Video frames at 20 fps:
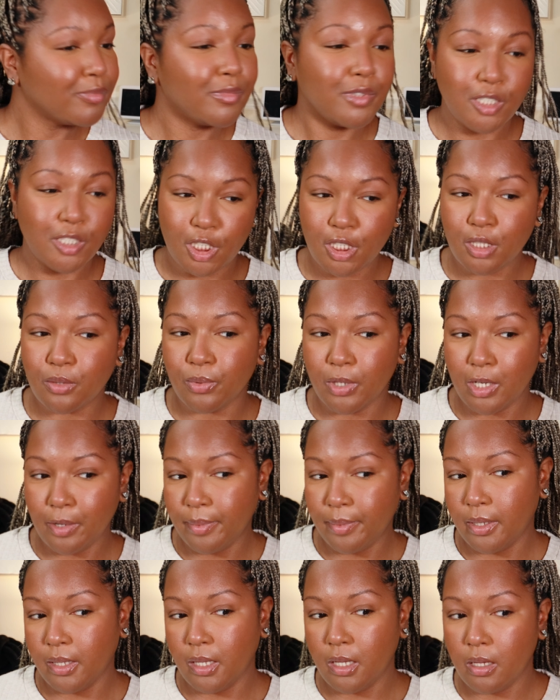She's really
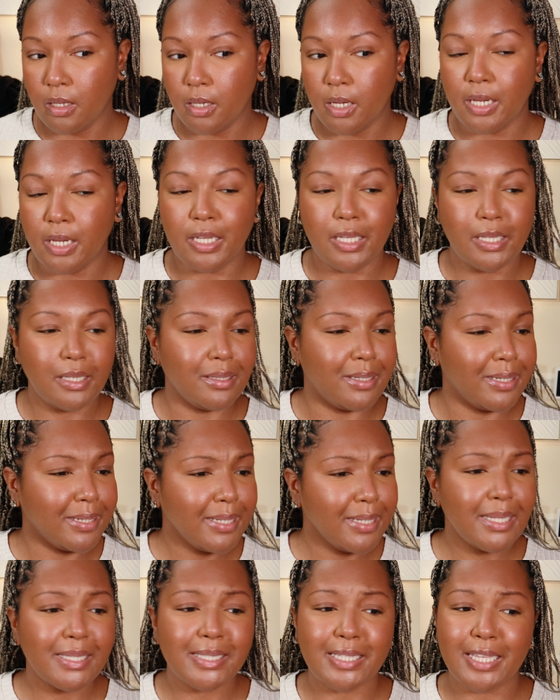been eating, and it
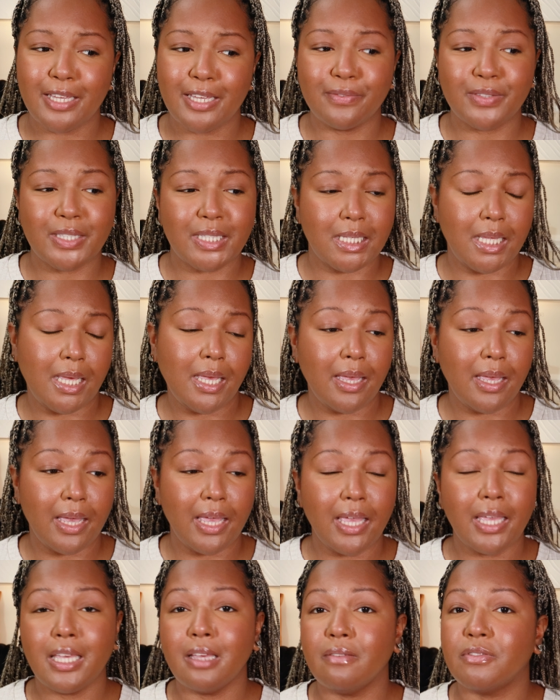does give skin,
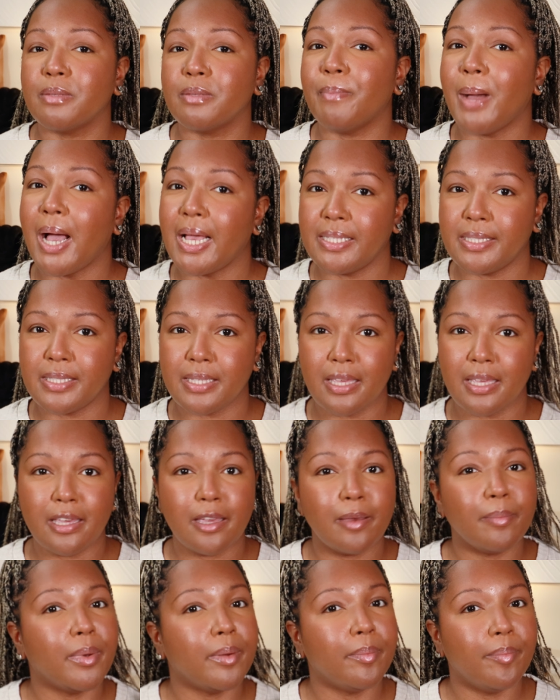it gives my
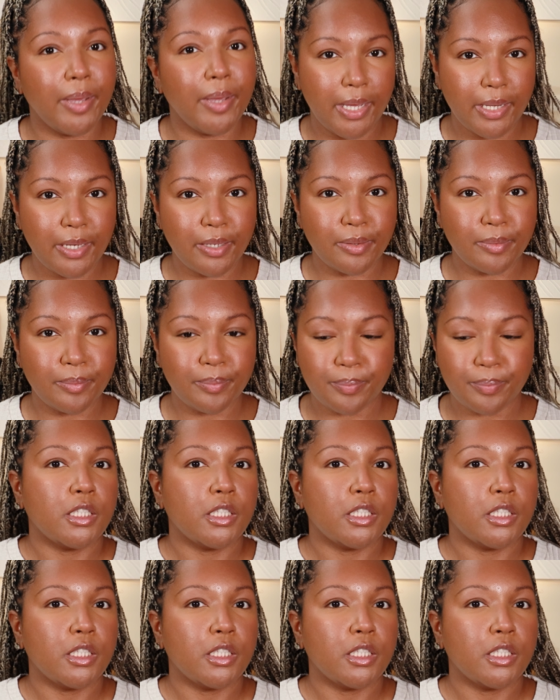skin but better.